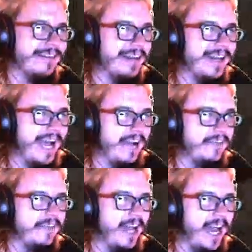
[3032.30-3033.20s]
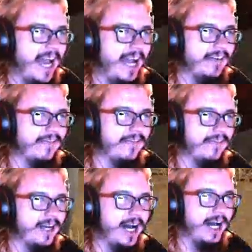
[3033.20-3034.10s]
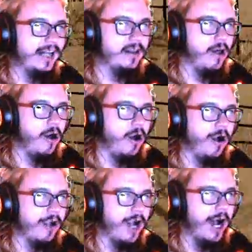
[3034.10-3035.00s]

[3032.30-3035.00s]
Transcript: going to have a long